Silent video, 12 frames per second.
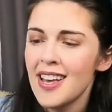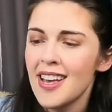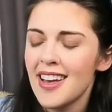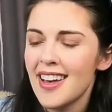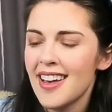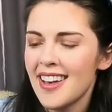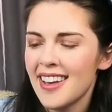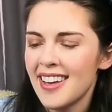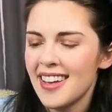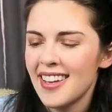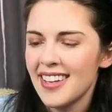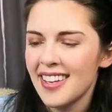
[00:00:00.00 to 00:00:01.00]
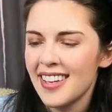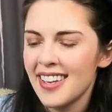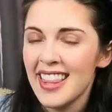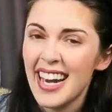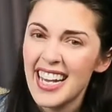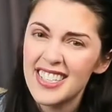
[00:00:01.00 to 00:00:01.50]

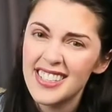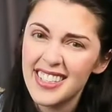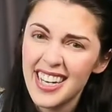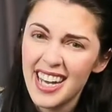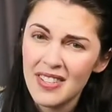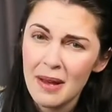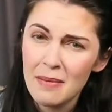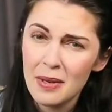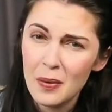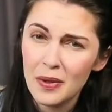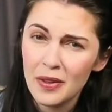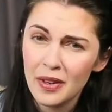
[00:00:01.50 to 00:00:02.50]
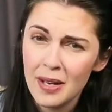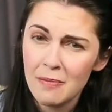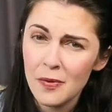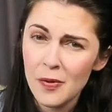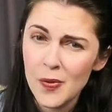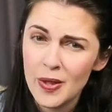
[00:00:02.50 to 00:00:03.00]
And then I just didn't have time to go and look it
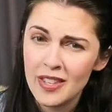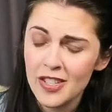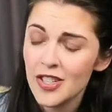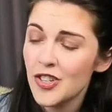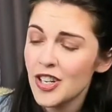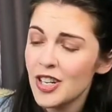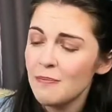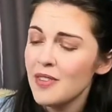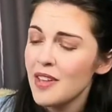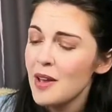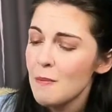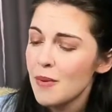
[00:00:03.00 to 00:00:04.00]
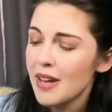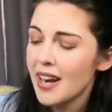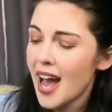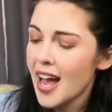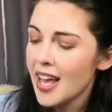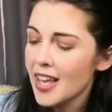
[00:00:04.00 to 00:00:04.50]
up for this stream.
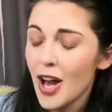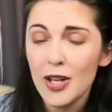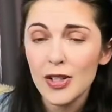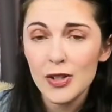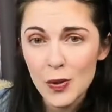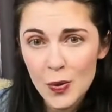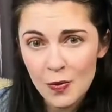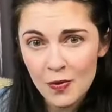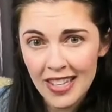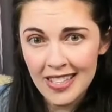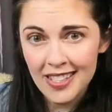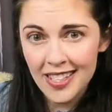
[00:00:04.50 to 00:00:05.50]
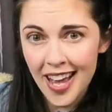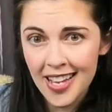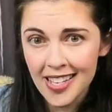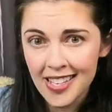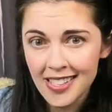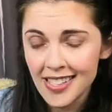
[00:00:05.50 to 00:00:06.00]
But I got 2 of these
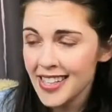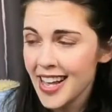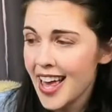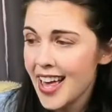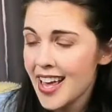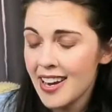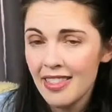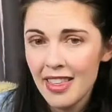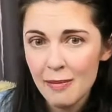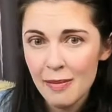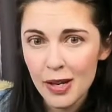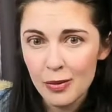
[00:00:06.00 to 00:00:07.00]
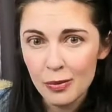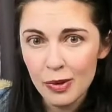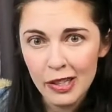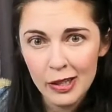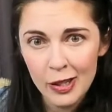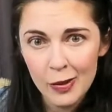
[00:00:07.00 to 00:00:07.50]
guys and they made
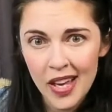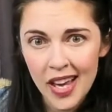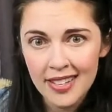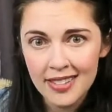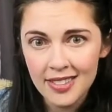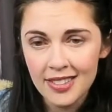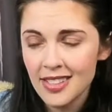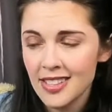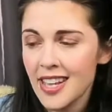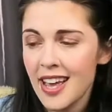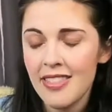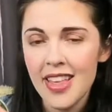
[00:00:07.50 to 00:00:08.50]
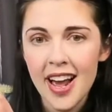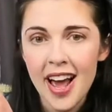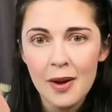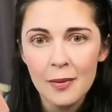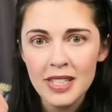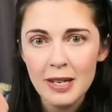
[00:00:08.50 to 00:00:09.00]
really cute candles. And then
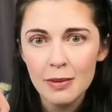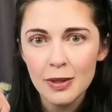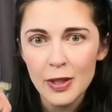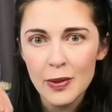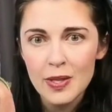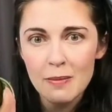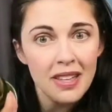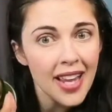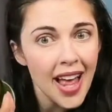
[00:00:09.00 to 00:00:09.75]
I was able to use up the